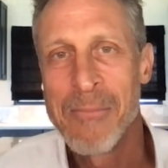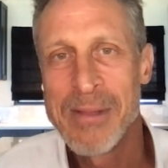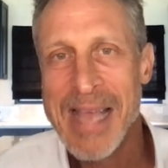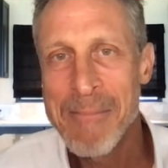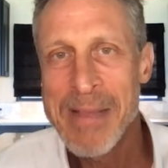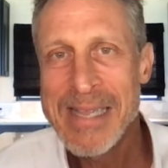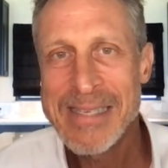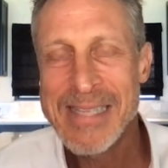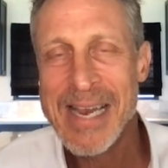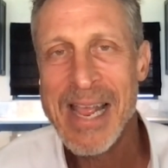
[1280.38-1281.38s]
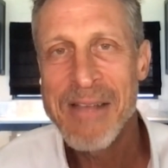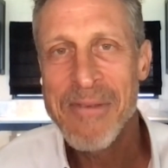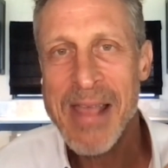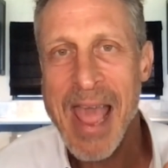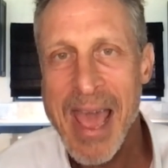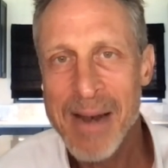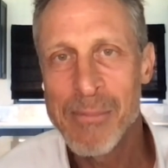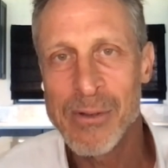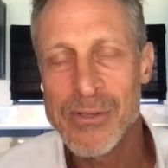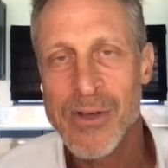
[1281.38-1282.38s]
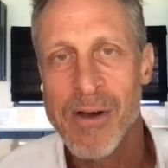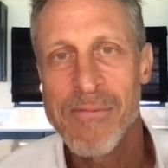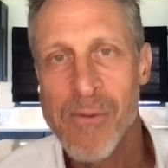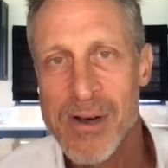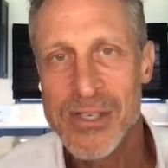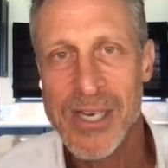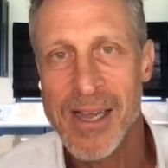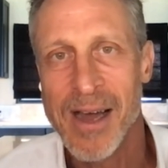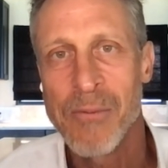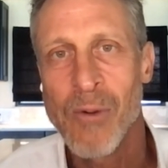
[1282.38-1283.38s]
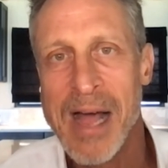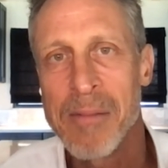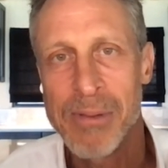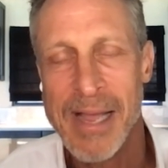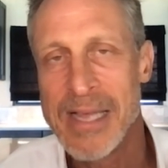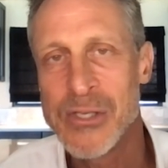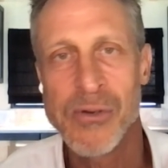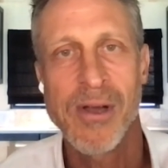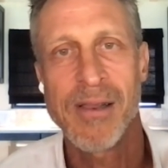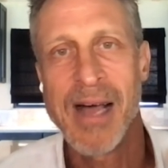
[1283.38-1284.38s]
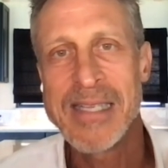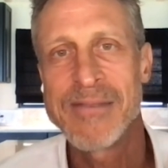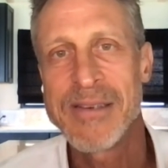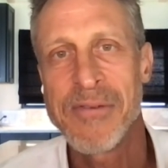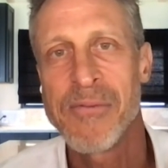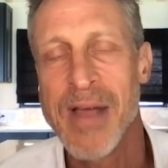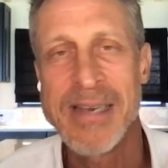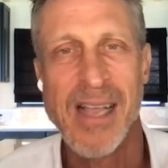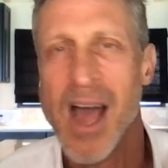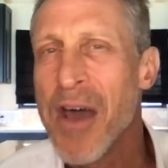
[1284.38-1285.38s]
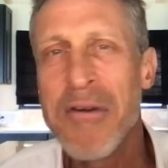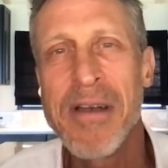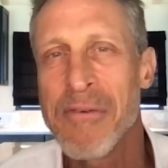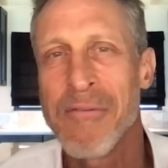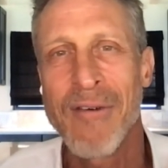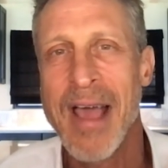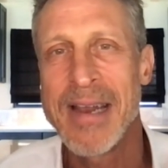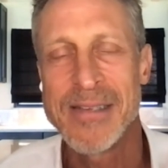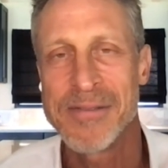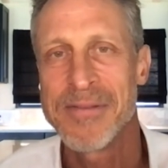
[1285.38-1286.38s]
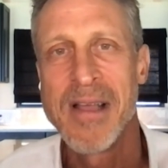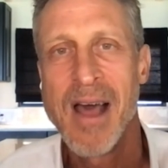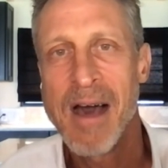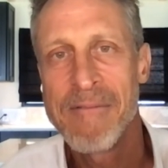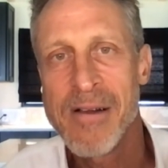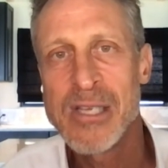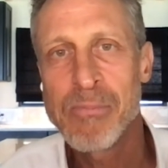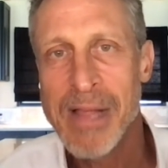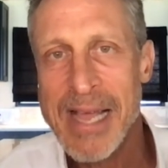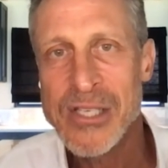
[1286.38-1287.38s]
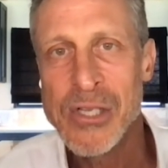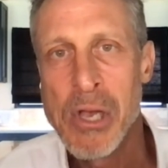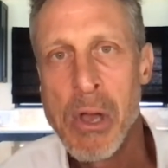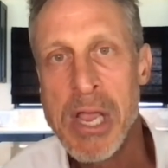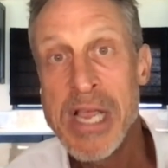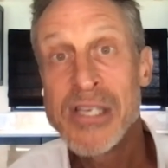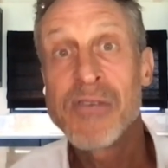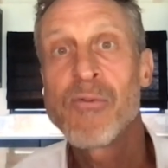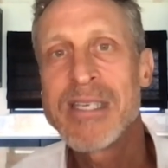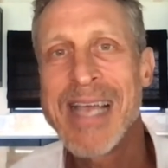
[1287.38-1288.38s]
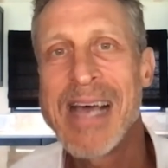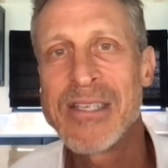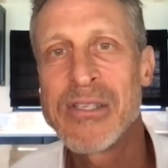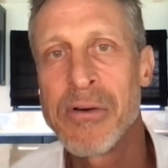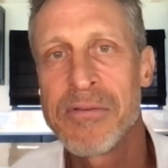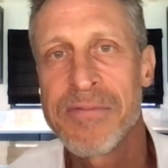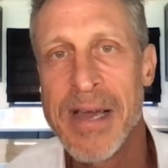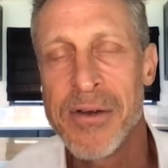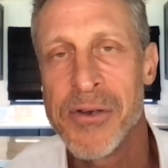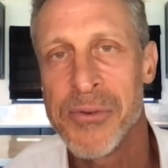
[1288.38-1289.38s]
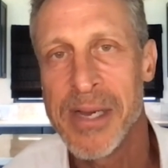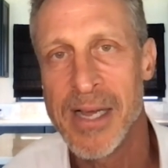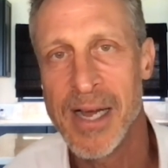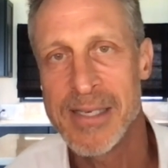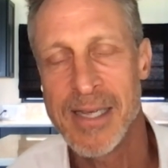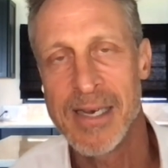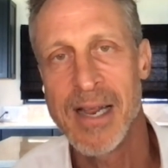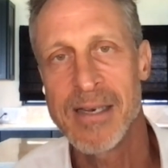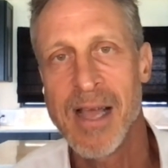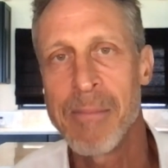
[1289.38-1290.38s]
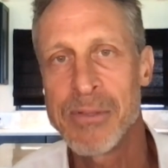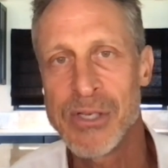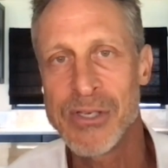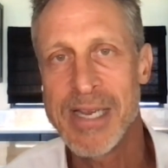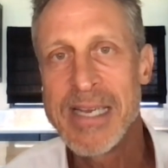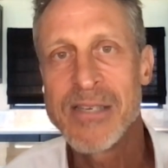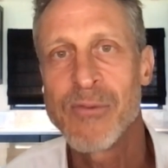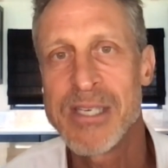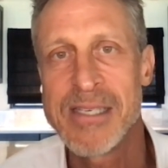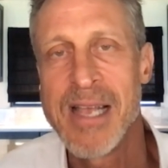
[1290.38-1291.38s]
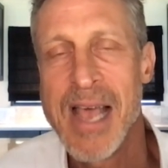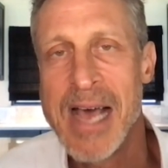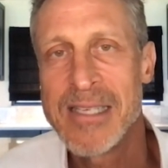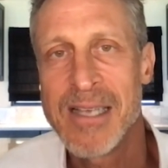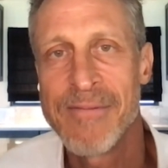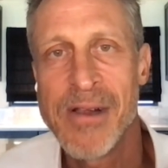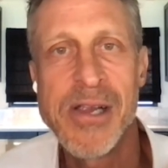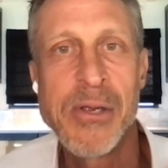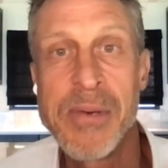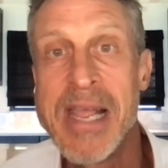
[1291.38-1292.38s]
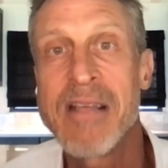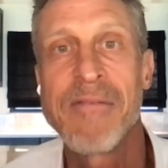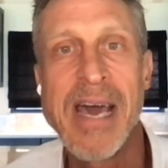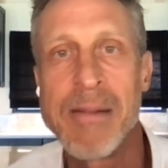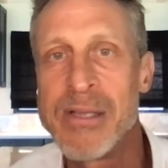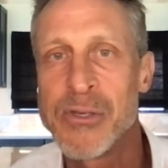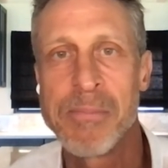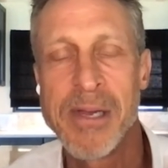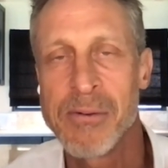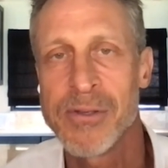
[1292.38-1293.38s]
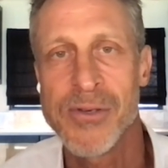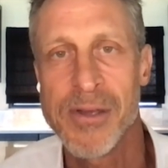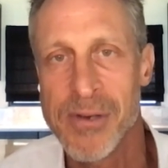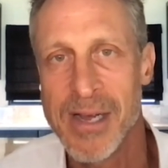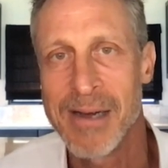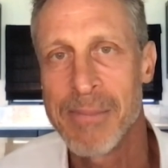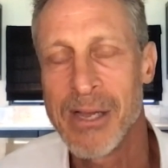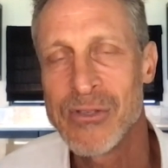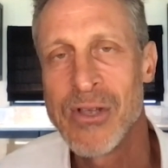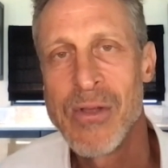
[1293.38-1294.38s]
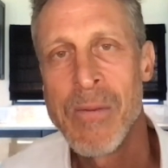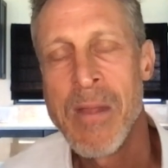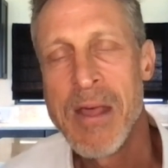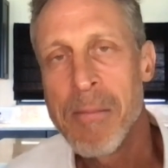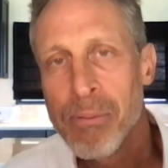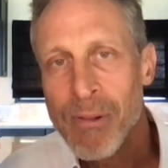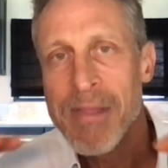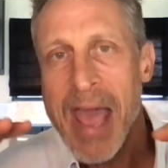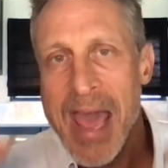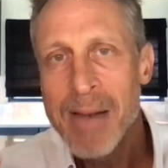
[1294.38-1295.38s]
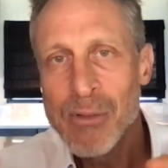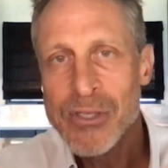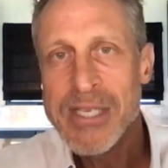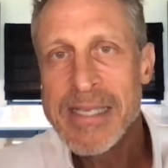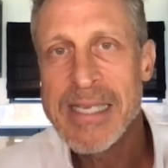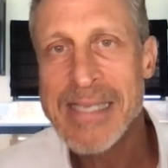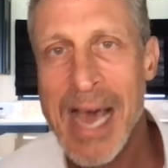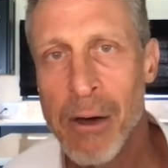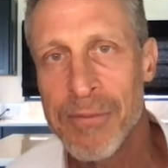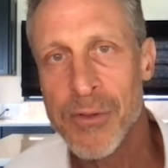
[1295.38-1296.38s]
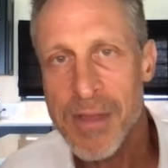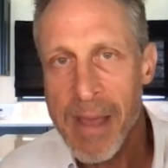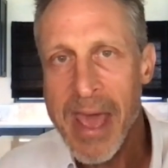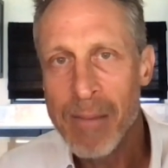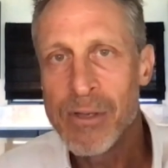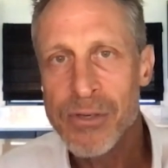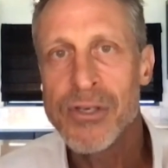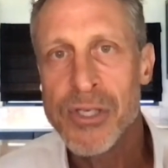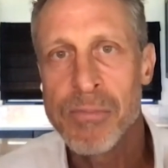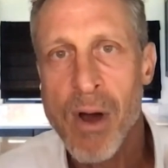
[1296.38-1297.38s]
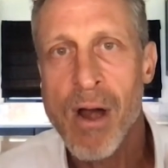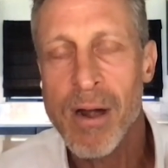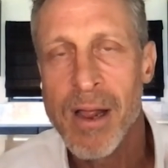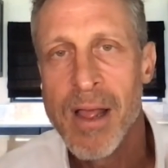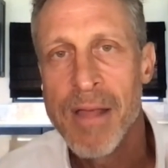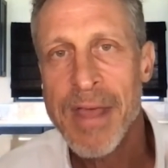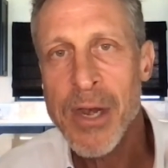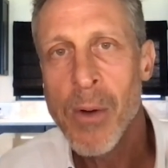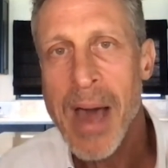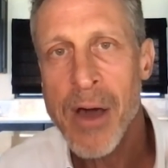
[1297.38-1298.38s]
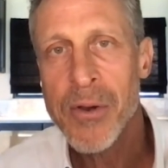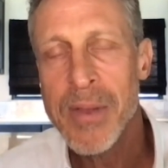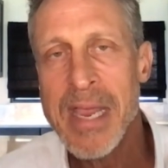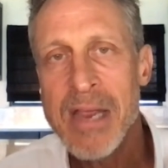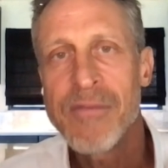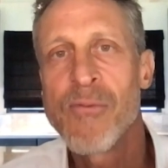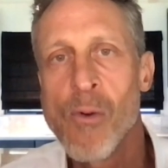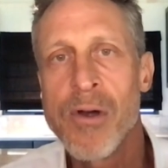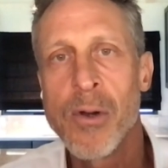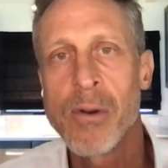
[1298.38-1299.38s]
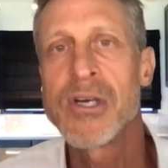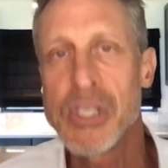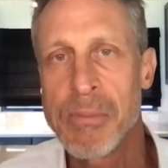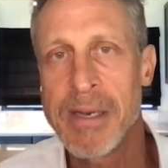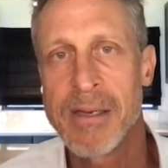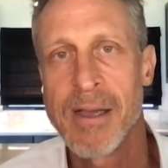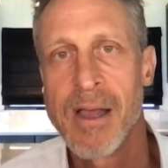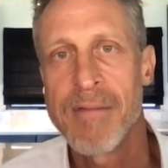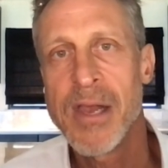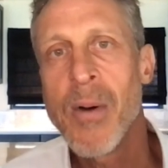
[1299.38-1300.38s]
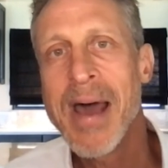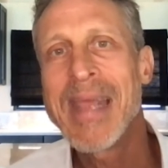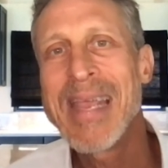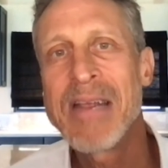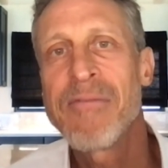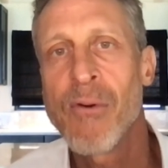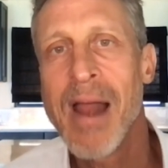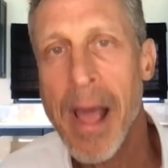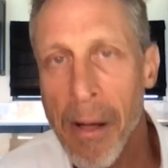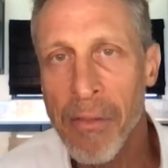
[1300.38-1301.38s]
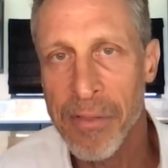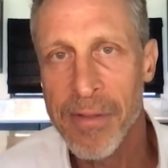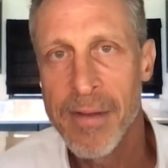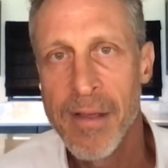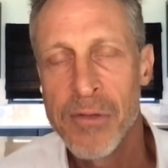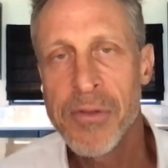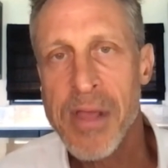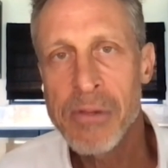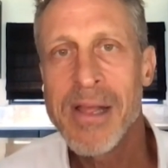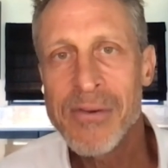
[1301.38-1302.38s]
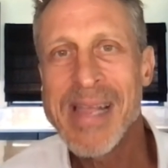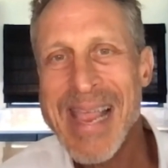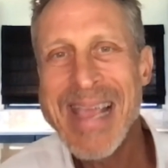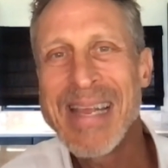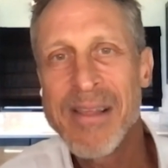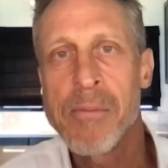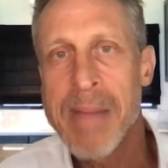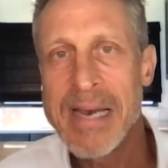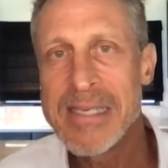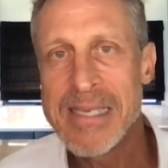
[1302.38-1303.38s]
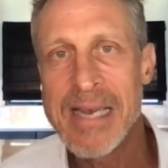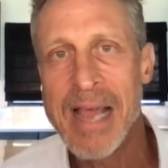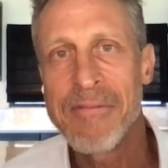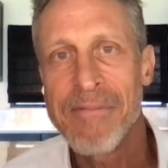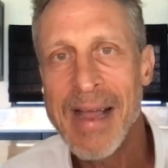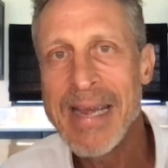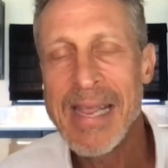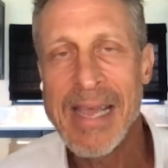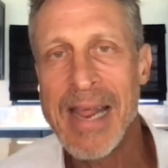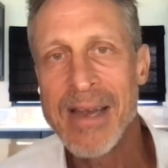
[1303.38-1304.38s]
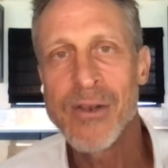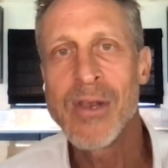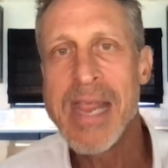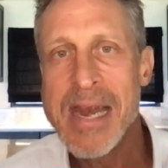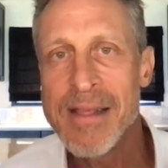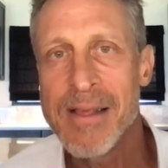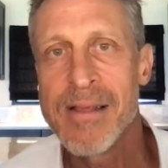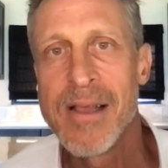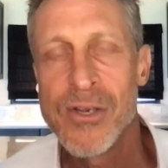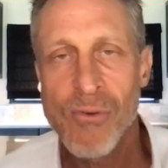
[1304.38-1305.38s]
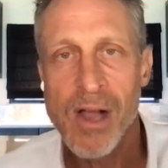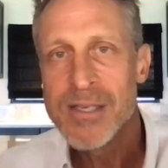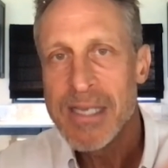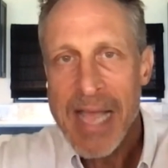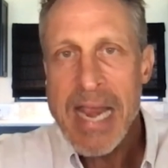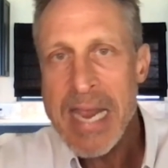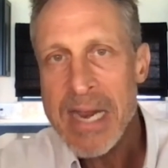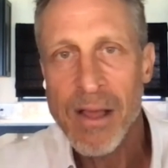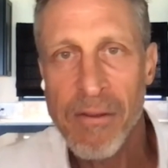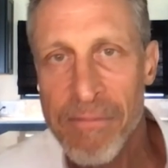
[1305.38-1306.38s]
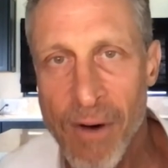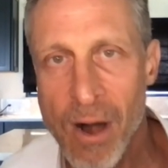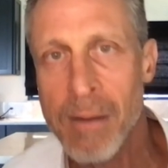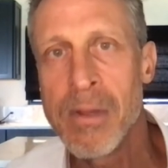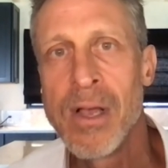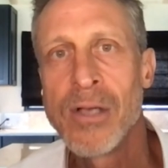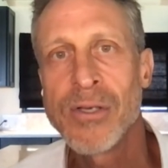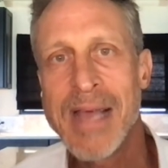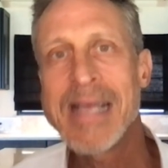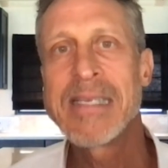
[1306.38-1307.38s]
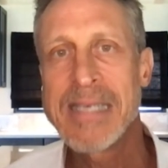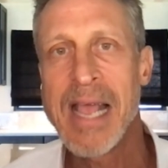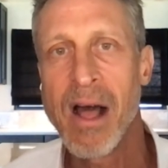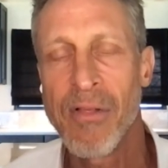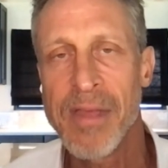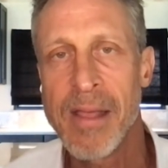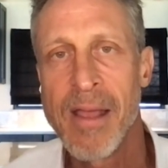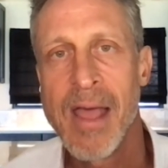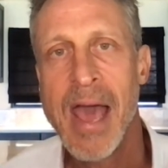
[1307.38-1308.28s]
And what that means is that if animals are foraging on wild plants or on lots of different varieties, like 100 different varieties of, of various plants, each of which has its own phytonutrient content and composition, each of which has very unique vitamins or minerals or other compounds. The, the animals seek this out. So the animals are smart. They know how to eat for nourishment, they know how to eat for health. So they're literally eating their medicine and finding it and eating the drugs that they need on the farm so they can stay healthy.